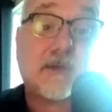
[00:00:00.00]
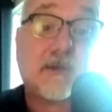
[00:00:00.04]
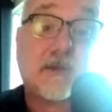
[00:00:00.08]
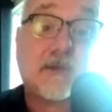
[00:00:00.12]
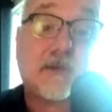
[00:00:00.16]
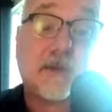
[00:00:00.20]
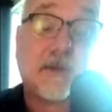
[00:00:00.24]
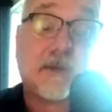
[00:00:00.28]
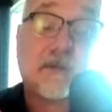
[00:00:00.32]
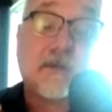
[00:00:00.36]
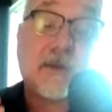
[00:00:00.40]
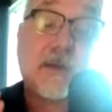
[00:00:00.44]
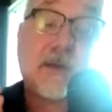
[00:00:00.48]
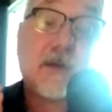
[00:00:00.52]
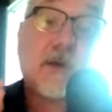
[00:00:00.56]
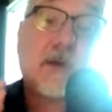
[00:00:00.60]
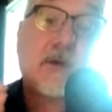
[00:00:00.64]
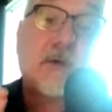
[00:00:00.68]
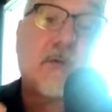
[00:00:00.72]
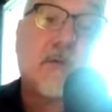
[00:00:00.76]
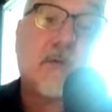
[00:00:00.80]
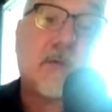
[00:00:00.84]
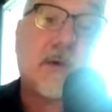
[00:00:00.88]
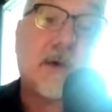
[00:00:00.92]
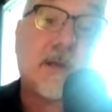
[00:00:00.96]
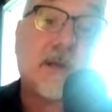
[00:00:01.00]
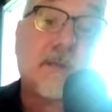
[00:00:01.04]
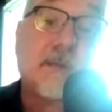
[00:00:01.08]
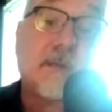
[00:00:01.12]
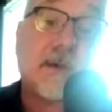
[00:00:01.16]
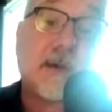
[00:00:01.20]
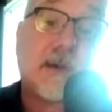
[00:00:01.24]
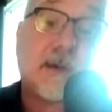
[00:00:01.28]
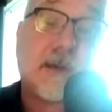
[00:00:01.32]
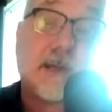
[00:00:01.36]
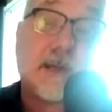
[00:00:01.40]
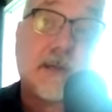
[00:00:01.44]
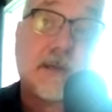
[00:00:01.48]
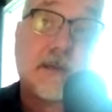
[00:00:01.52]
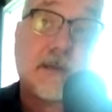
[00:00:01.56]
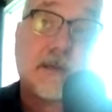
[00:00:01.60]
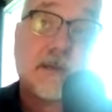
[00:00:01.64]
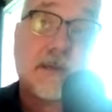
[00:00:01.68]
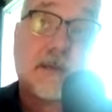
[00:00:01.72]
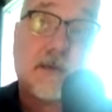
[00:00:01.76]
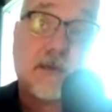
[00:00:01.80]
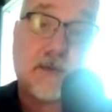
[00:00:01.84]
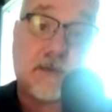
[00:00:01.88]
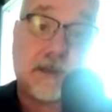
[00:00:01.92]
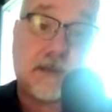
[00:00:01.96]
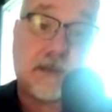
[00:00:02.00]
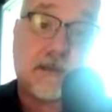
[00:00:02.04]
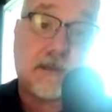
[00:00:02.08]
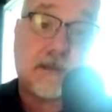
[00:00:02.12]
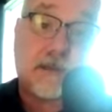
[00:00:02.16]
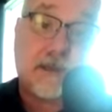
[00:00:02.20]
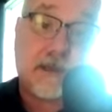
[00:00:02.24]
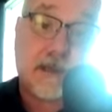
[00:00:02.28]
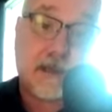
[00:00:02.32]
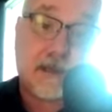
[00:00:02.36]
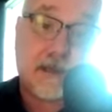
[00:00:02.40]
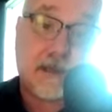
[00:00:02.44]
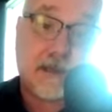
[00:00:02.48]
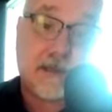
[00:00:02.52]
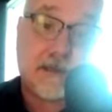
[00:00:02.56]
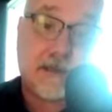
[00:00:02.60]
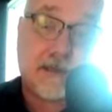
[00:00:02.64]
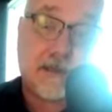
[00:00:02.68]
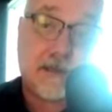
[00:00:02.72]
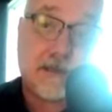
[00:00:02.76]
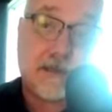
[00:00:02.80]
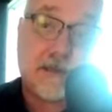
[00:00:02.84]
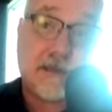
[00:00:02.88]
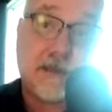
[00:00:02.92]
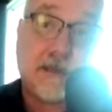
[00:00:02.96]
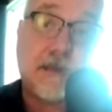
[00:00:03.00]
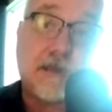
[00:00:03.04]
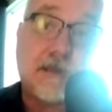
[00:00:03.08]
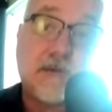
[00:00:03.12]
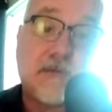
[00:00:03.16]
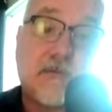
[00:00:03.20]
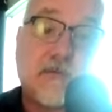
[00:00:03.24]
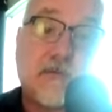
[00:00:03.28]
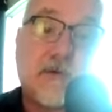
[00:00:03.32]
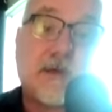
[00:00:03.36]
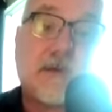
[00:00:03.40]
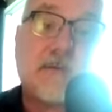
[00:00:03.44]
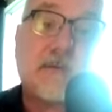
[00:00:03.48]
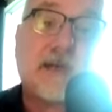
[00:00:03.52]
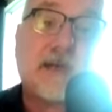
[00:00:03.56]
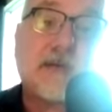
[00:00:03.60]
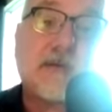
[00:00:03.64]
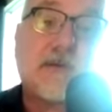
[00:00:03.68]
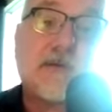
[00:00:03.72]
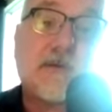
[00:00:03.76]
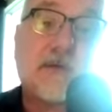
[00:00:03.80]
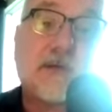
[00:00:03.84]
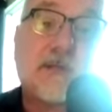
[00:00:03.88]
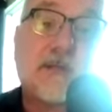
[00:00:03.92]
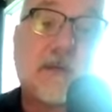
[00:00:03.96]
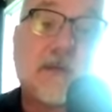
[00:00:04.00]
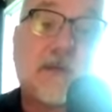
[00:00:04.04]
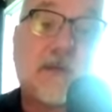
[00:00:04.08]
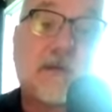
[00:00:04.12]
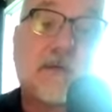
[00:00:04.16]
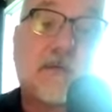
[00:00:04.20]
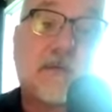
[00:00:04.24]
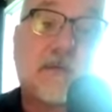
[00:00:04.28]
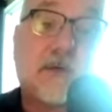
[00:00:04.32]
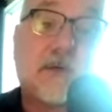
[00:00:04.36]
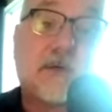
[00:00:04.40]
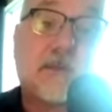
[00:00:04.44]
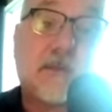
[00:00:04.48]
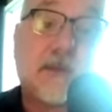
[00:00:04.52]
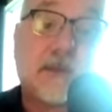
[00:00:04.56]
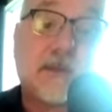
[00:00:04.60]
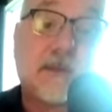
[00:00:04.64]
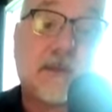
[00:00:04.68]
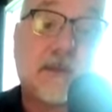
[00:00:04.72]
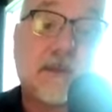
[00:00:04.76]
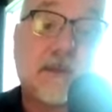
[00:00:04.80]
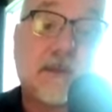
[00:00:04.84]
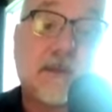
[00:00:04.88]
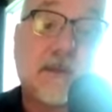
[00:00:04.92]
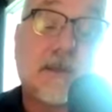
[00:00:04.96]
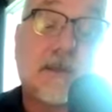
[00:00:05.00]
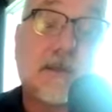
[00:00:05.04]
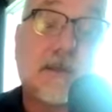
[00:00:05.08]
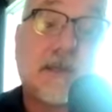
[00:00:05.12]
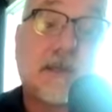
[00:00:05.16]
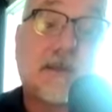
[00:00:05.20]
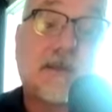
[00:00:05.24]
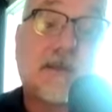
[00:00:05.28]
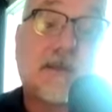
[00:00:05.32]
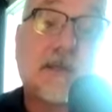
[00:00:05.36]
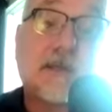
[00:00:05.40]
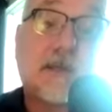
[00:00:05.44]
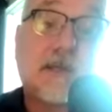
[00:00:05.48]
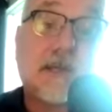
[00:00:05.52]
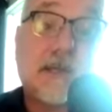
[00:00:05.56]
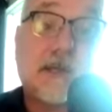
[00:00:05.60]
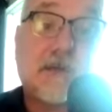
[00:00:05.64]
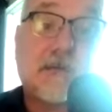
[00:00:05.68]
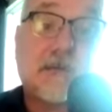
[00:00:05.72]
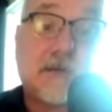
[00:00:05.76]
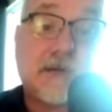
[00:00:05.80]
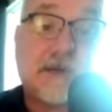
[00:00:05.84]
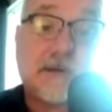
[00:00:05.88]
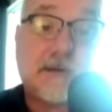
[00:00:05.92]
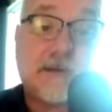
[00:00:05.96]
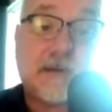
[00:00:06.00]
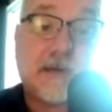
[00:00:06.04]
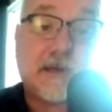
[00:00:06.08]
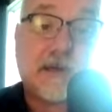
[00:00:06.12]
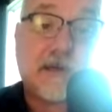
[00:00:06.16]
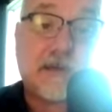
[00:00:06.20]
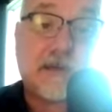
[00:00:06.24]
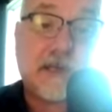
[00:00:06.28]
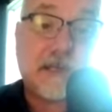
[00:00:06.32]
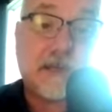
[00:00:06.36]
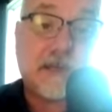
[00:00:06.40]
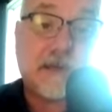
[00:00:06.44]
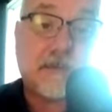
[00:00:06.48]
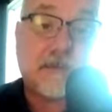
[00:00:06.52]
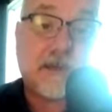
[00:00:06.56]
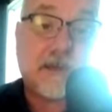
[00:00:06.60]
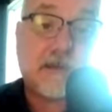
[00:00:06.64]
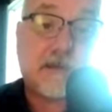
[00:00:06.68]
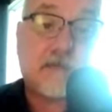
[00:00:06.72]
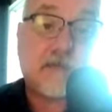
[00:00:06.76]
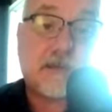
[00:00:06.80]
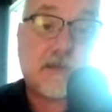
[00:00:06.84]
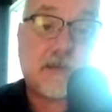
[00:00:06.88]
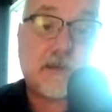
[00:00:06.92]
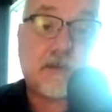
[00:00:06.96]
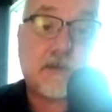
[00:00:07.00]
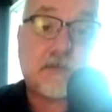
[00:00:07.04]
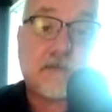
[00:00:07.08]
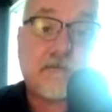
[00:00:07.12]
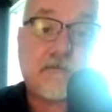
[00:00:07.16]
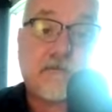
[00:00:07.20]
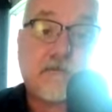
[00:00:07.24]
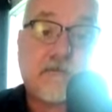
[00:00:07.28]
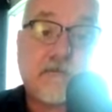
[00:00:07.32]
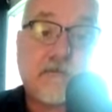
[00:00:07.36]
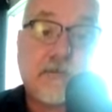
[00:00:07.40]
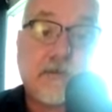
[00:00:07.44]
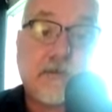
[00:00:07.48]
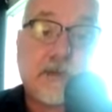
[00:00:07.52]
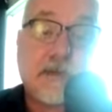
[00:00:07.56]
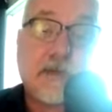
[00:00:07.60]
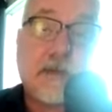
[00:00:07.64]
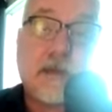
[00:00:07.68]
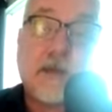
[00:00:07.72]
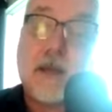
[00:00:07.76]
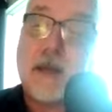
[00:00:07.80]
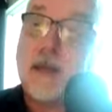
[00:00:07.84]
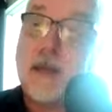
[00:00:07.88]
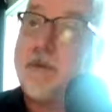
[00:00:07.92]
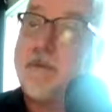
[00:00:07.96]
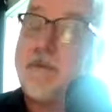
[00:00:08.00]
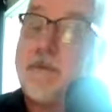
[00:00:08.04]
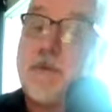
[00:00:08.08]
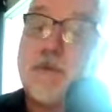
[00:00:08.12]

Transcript: yourself, what am I doing today? What am I doing this moment that's going to get me where I need to be tomorrow? And if